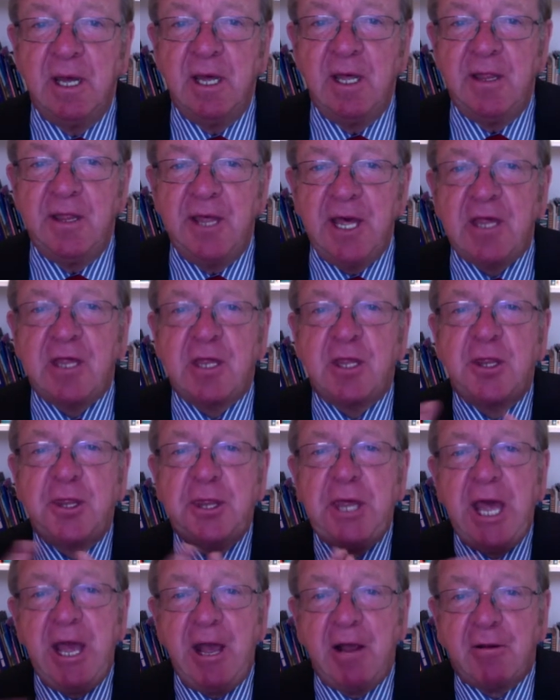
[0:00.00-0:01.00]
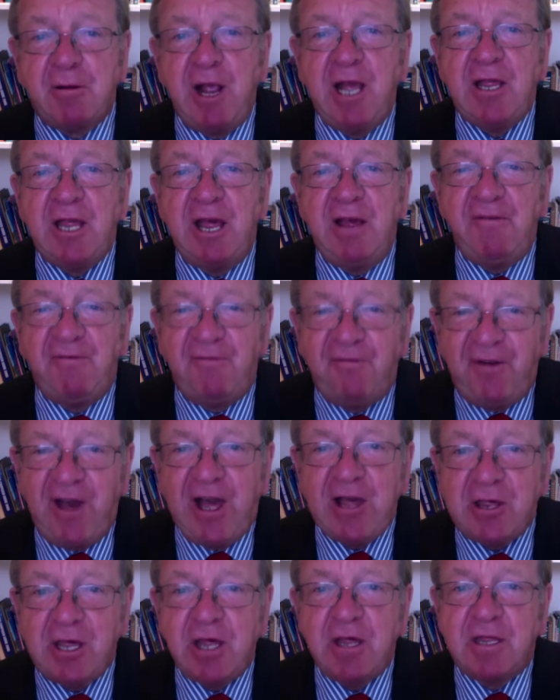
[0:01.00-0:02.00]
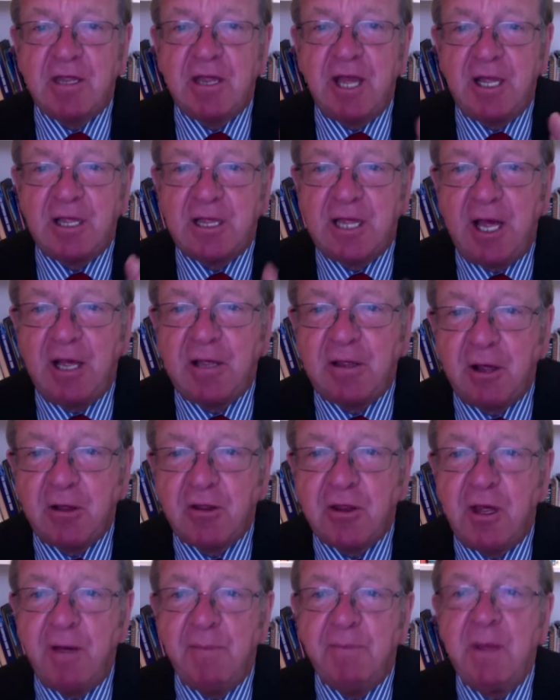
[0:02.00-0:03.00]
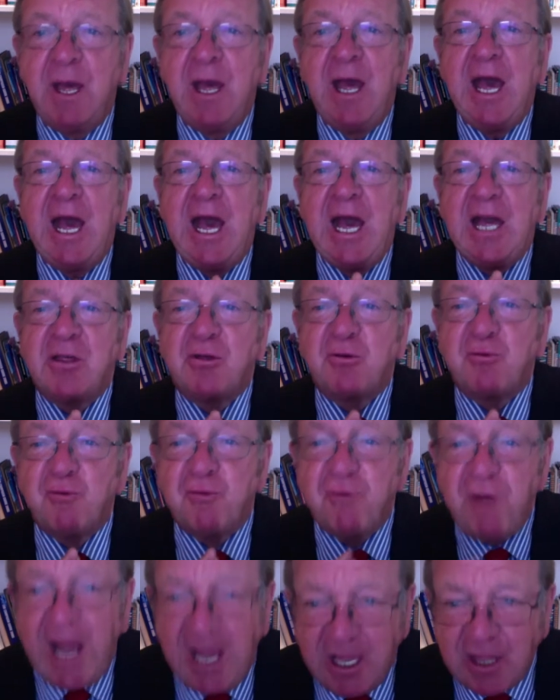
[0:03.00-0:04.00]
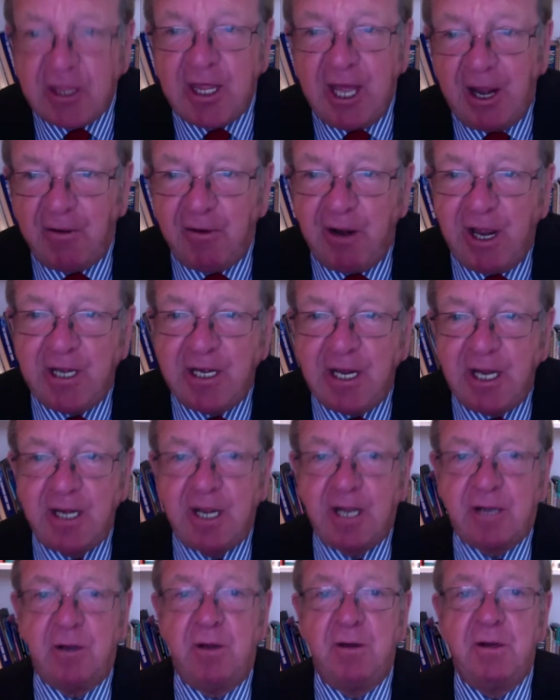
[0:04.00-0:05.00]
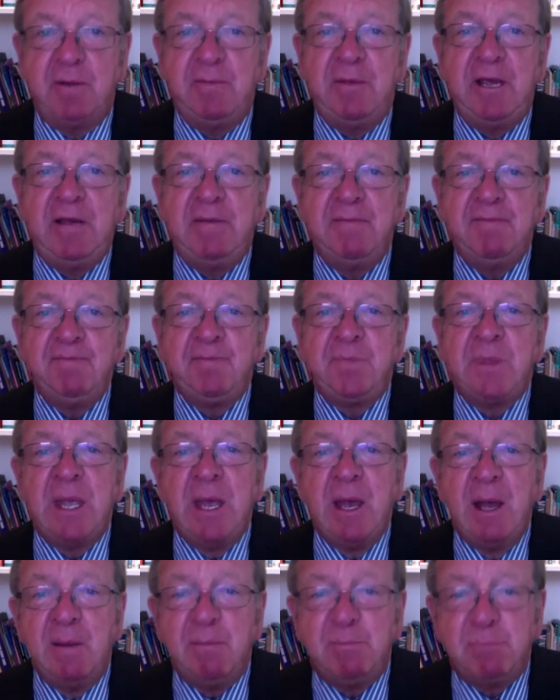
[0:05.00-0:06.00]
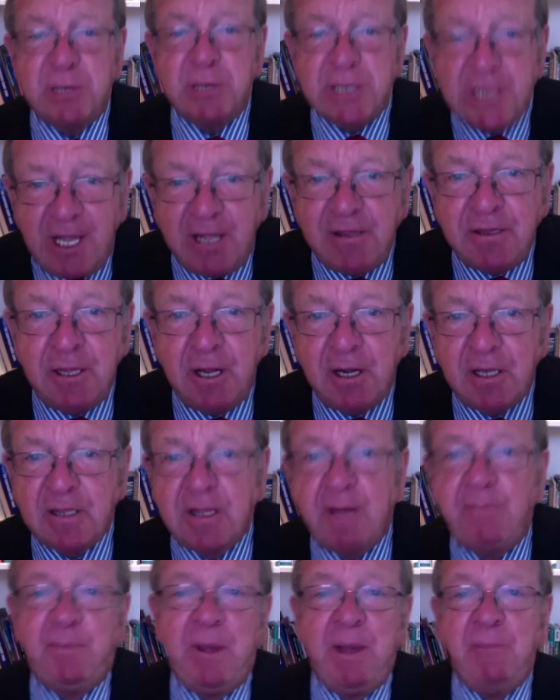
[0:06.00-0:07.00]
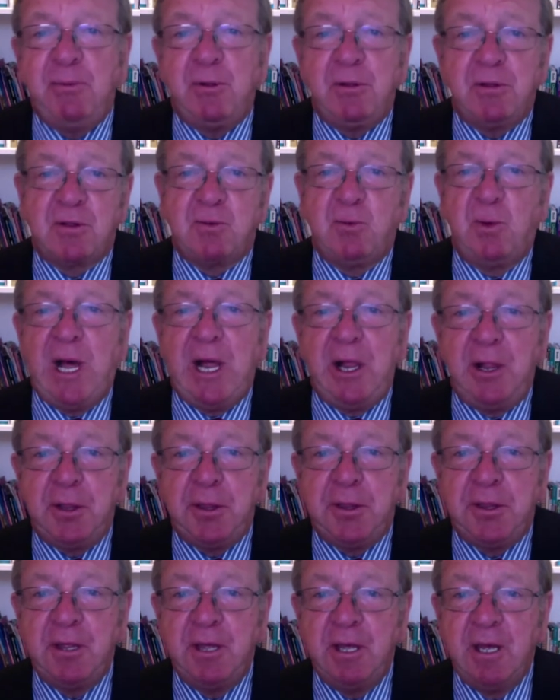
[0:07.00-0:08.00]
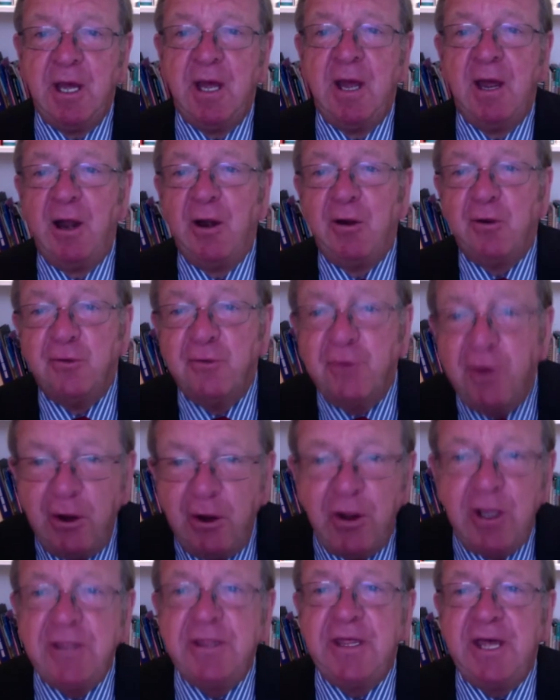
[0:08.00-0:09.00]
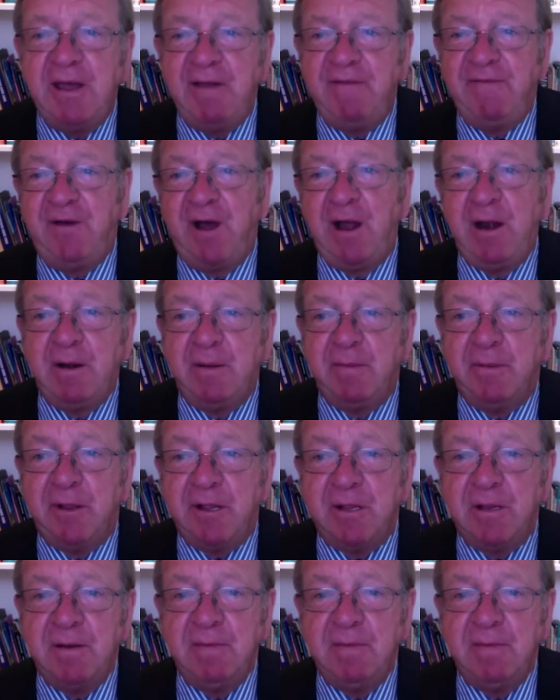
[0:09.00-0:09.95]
this theocratic fascist dictatorship has wrecked the Iranian economy, plundered the people's wealth, ruined the environment,